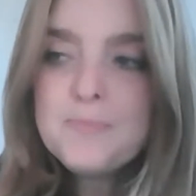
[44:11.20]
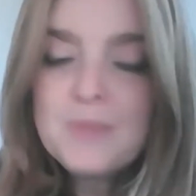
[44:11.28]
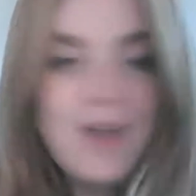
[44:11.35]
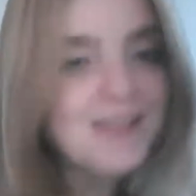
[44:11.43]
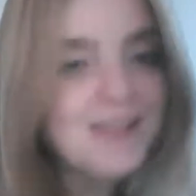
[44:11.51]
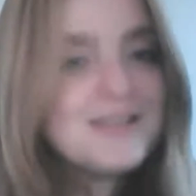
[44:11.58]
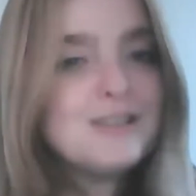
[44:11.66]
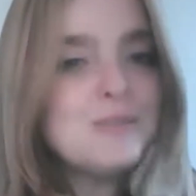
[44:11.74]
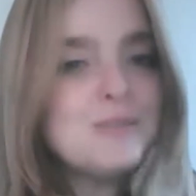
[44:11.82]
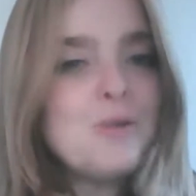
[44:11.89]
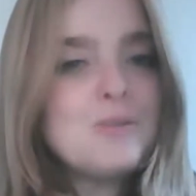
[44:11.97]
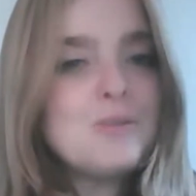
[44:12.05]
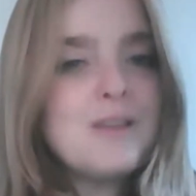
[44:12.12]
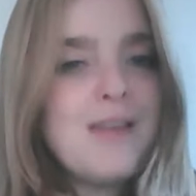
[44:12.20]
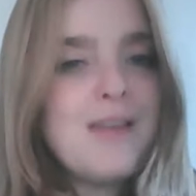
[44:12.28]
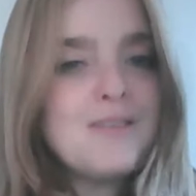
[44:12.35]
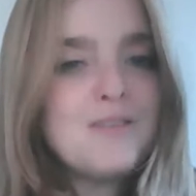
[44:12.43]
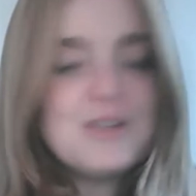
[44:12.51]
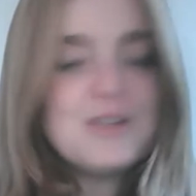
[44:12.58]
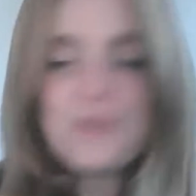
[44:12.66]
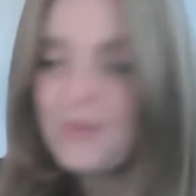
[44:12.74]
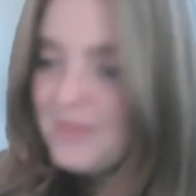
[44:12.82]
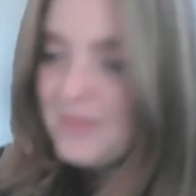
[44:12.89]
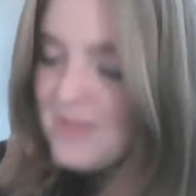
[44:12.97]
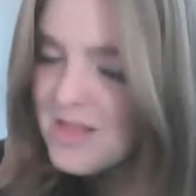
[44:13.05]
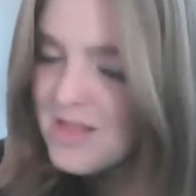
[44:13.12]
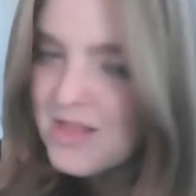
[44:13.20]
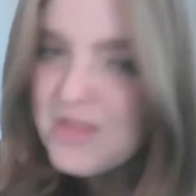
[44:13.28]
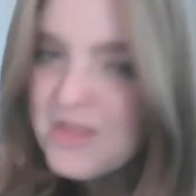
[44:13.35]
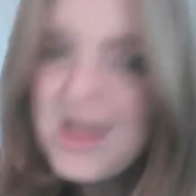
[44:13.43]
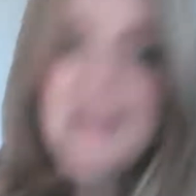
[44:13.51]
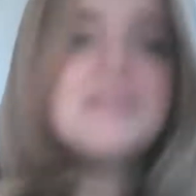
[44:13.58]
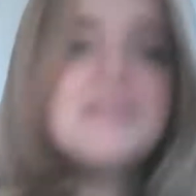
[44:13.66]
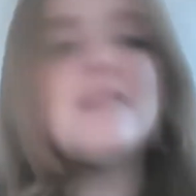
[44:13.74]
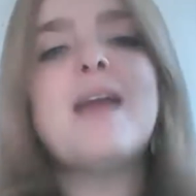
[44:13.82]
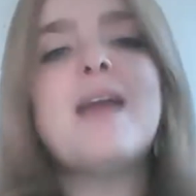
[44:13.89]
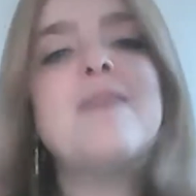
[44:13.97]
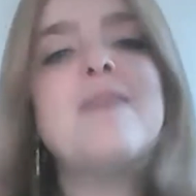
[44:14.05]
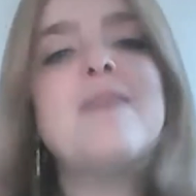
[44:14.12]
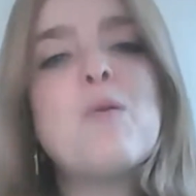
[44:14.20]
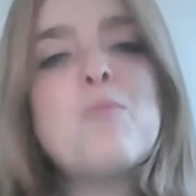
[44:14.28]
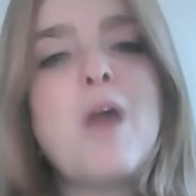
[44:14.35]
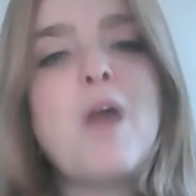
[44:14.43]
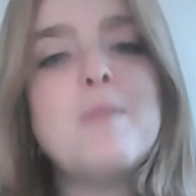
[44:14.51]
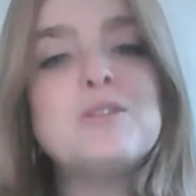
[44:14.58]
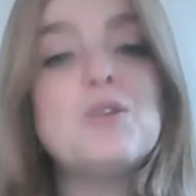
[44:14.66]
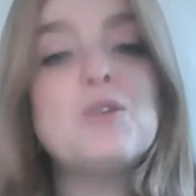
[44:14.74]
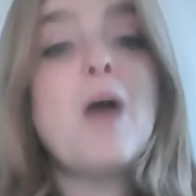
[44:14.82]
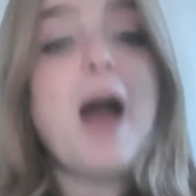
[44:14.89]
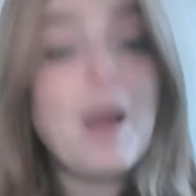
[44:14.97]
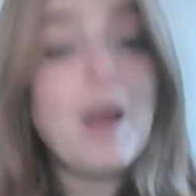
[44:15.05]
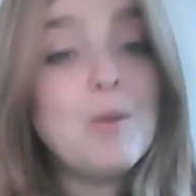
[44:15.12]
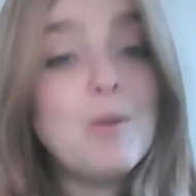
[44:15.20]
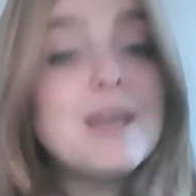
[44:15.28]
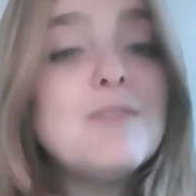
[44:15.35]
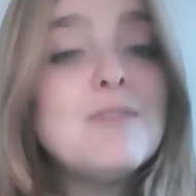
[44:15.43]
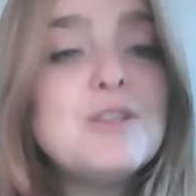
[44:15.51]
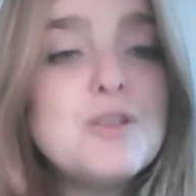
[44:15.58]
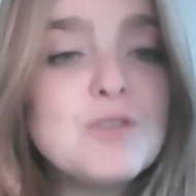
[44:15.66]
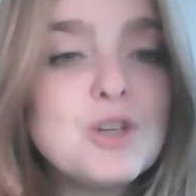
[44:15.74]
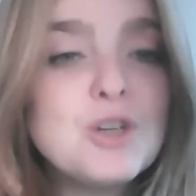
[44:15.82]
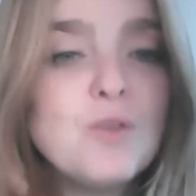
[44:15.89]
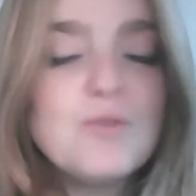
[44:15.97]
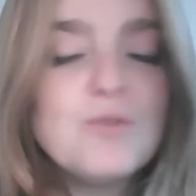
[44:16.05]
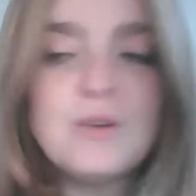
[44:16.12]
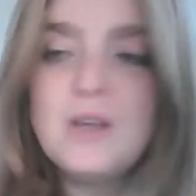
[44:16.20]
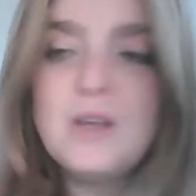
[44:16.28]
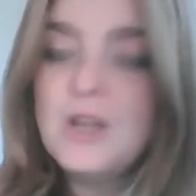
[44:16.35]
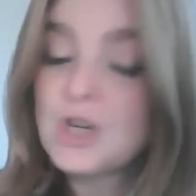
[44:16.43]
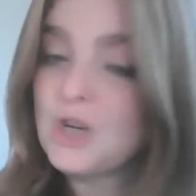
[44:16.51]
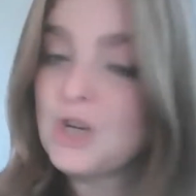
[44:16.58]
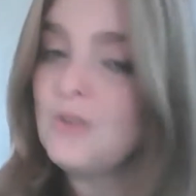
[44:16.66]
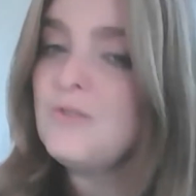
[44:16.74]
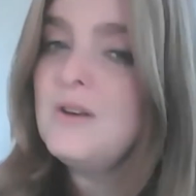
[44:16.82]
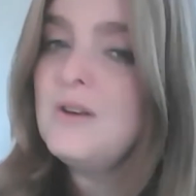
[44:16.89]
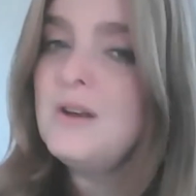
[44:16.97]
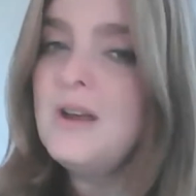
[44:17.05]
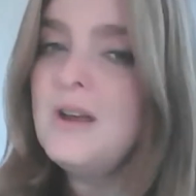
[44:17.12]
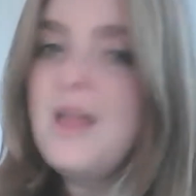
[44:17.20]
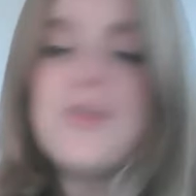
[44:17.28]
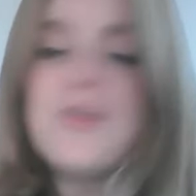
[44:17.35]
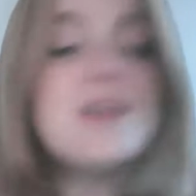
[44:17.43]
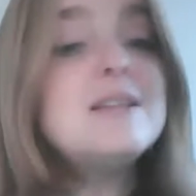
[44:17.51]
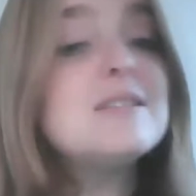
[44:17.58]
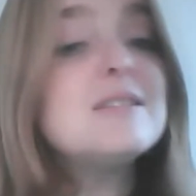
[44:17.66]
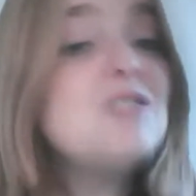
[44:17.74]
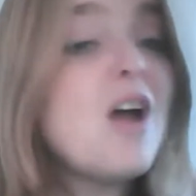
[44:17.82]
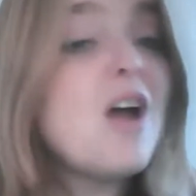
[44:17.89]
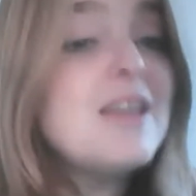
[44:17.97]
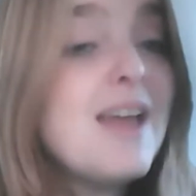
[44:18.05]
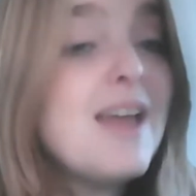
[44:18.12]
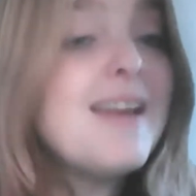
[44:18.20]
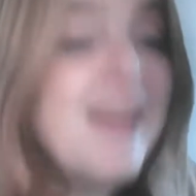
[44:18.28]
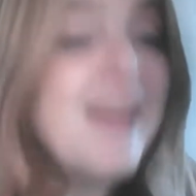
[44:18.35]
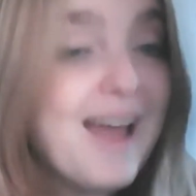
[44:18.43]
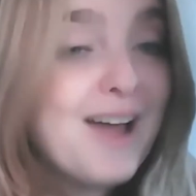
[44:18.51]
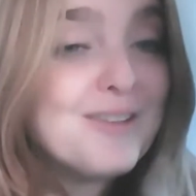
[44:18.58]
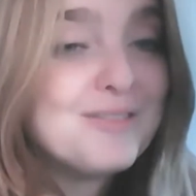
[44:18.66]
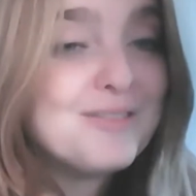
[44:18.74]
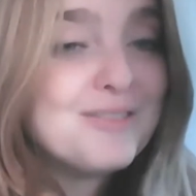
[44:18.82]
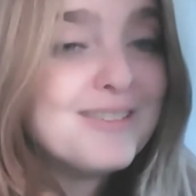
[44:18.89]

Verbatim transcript: God tells him, Go to the land of Israel. That's the land I will promise you. I will give it to your children, children that he does not yet have.